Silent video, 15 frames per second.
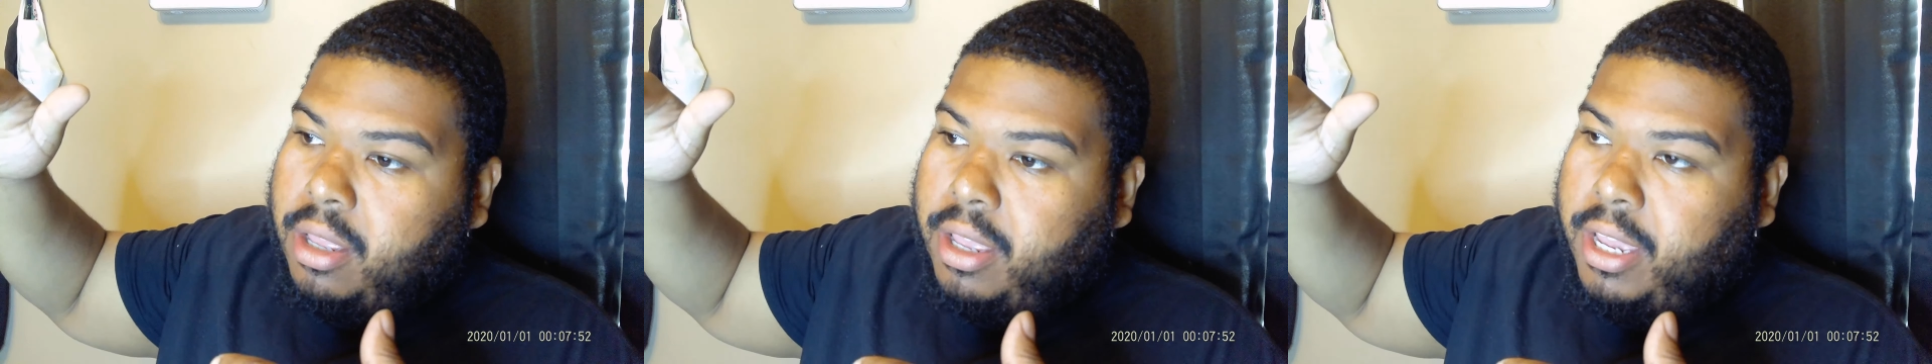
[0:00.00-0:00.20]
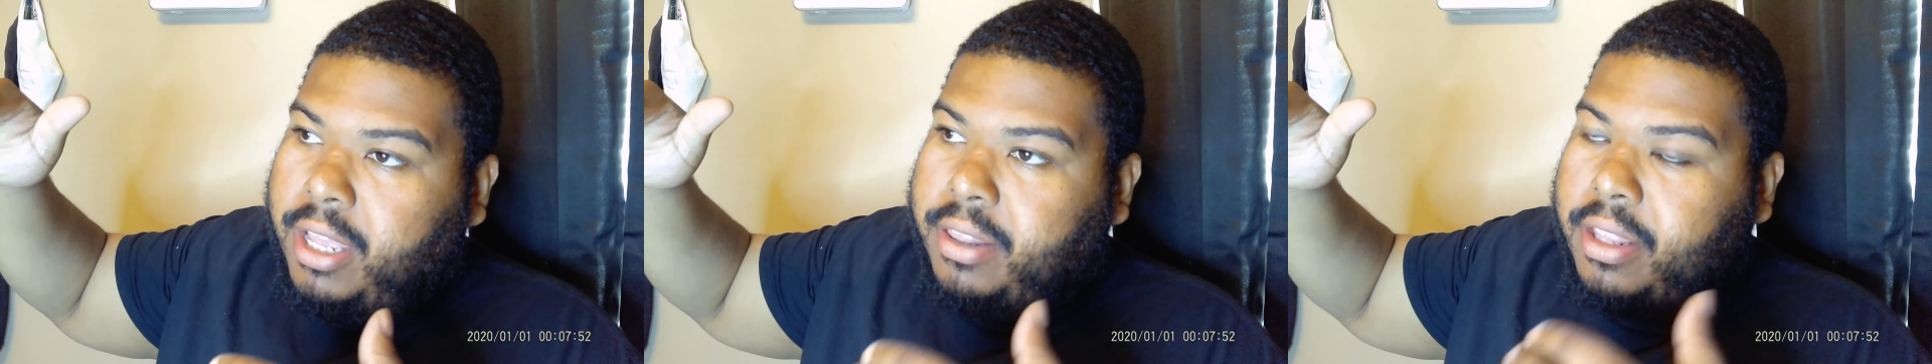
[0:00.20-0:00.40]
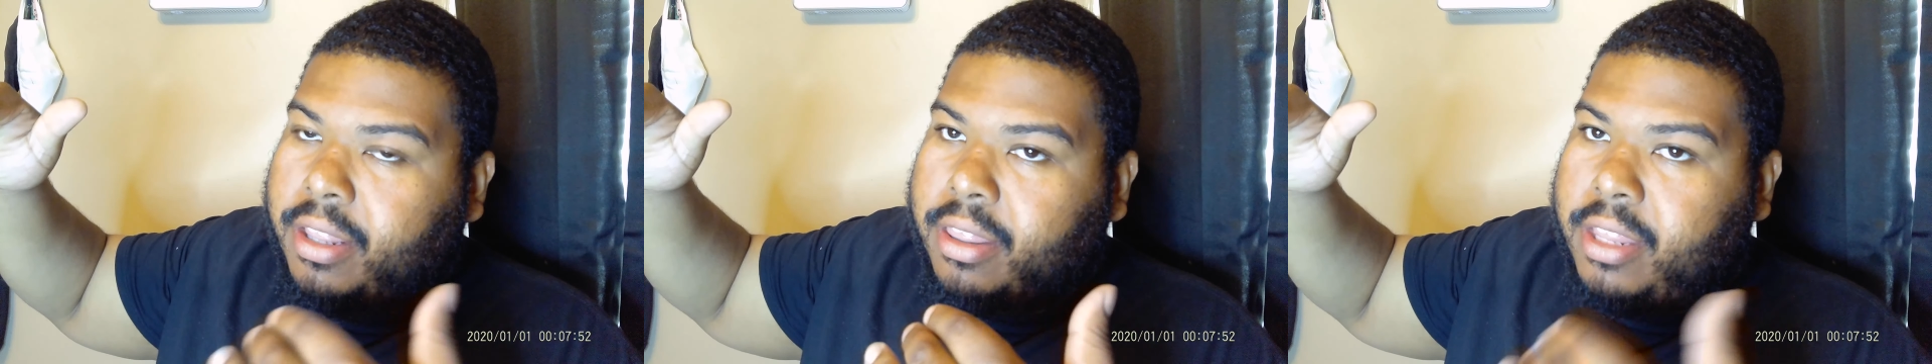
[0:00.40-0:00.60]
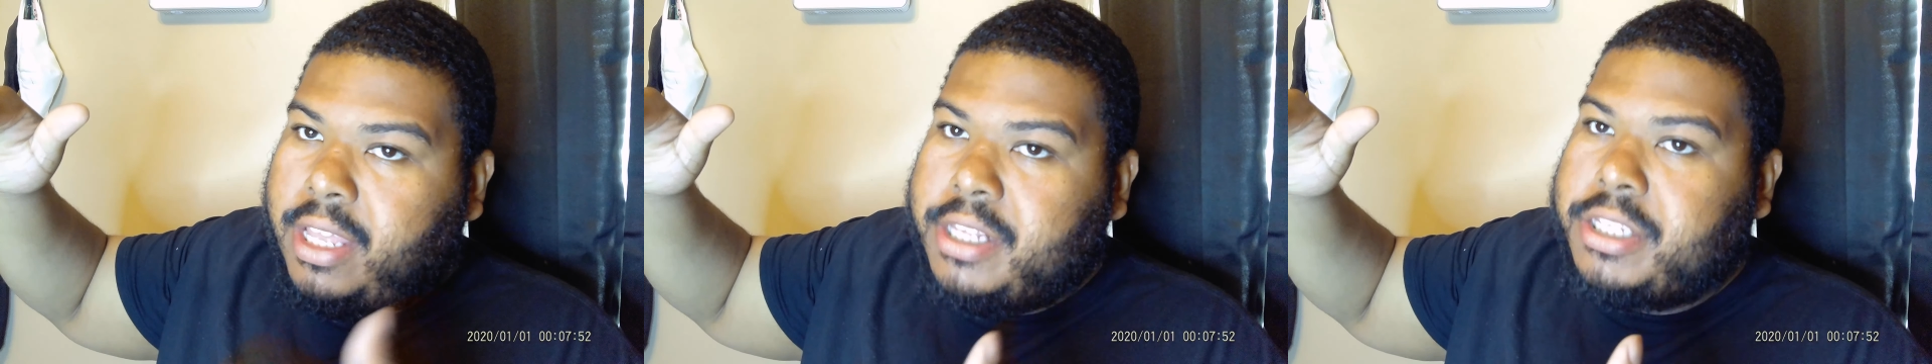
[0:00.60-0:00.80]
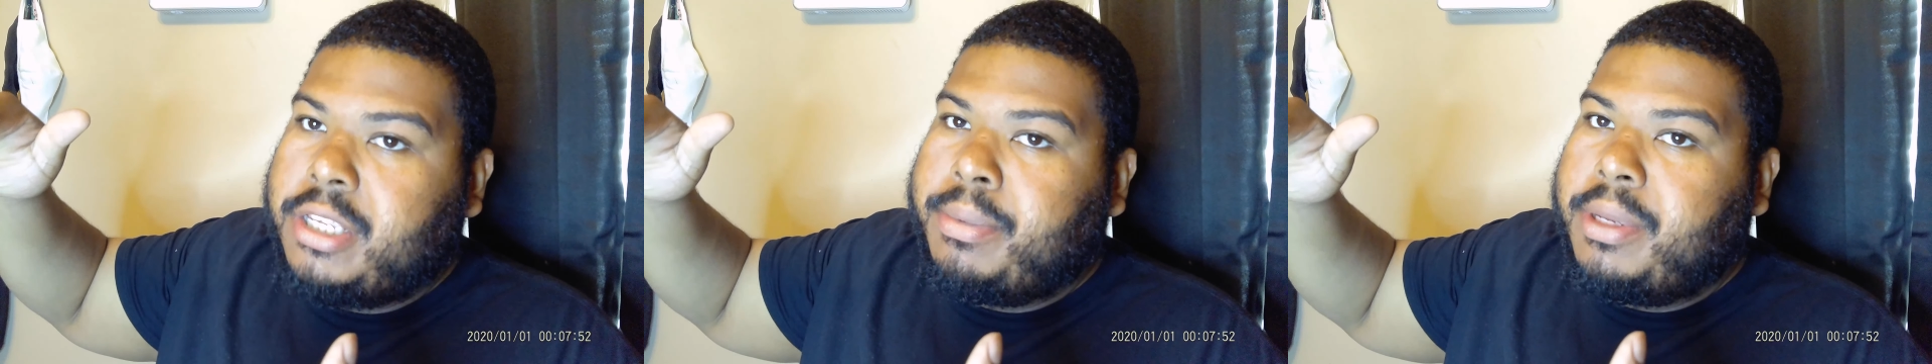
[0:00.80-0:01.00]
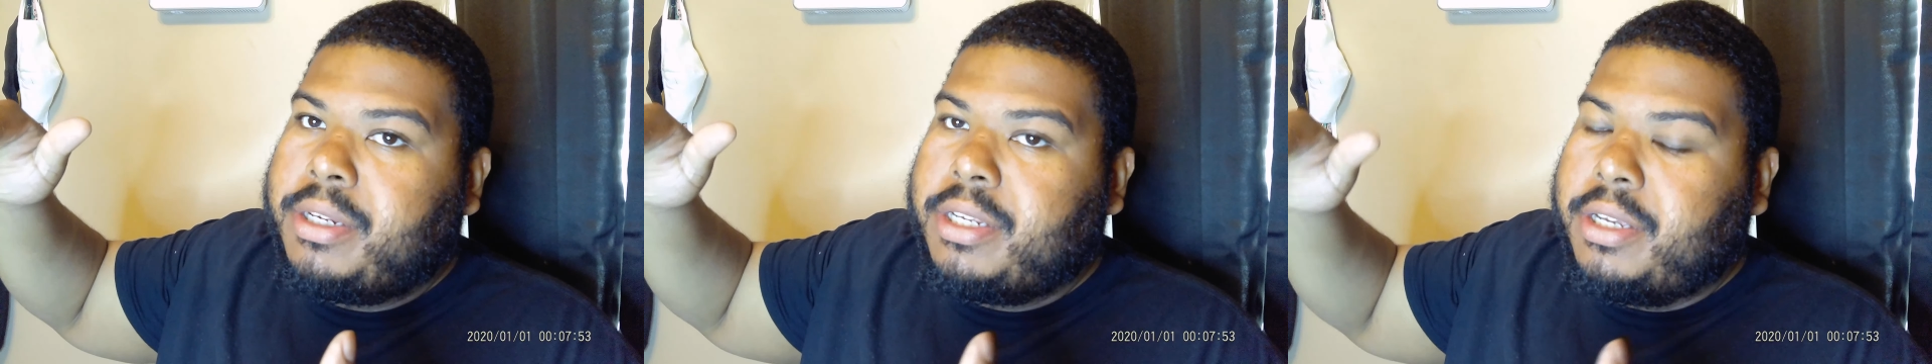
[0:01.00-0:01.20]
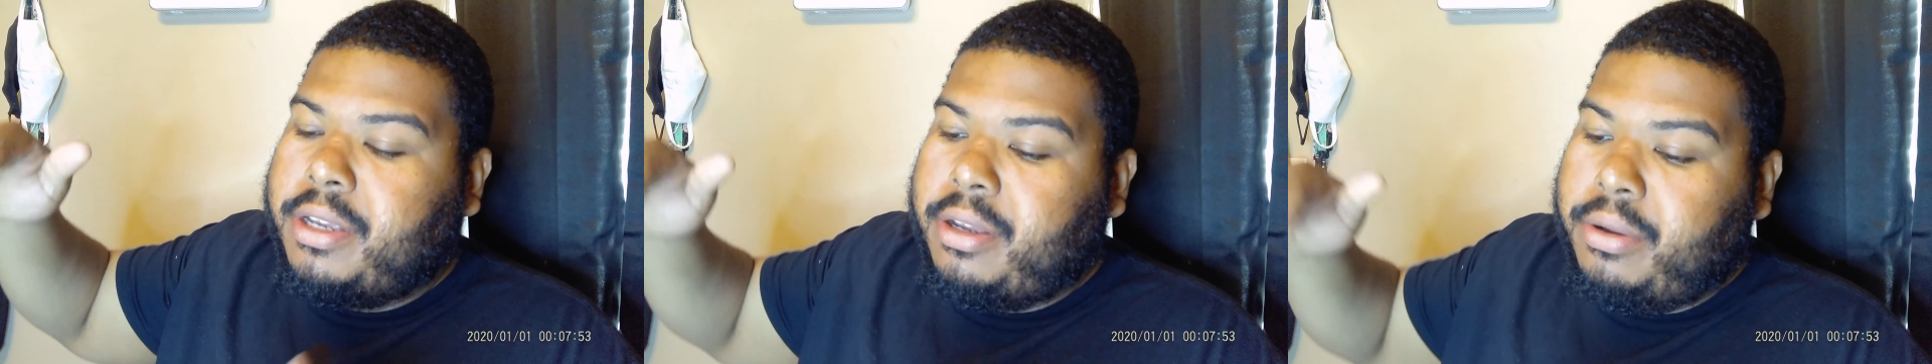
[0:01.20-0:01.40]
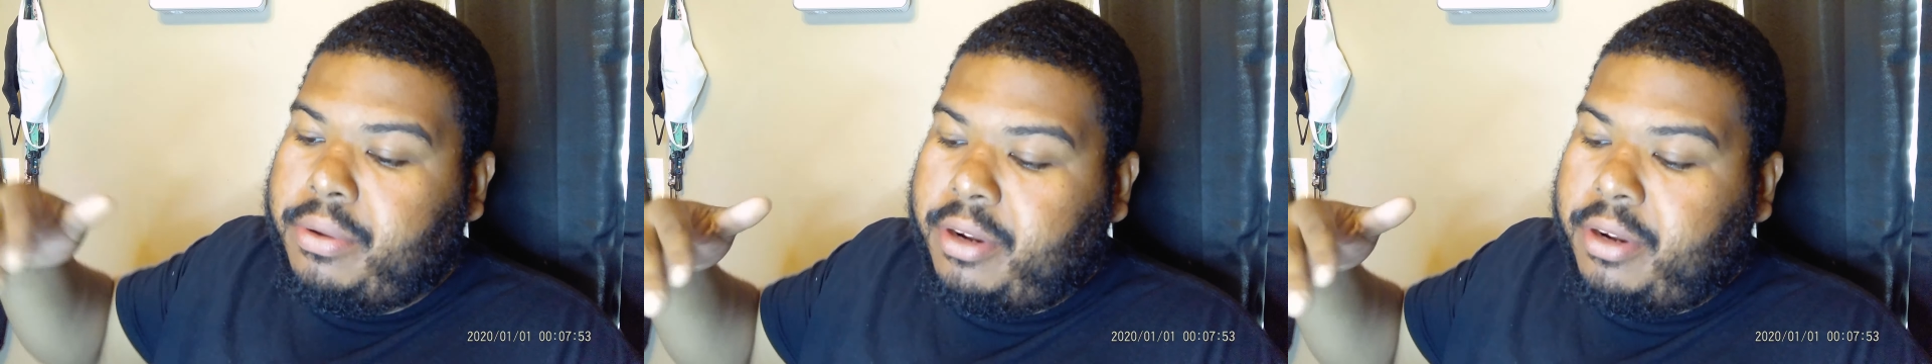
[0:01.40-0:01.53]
and then that CBTO.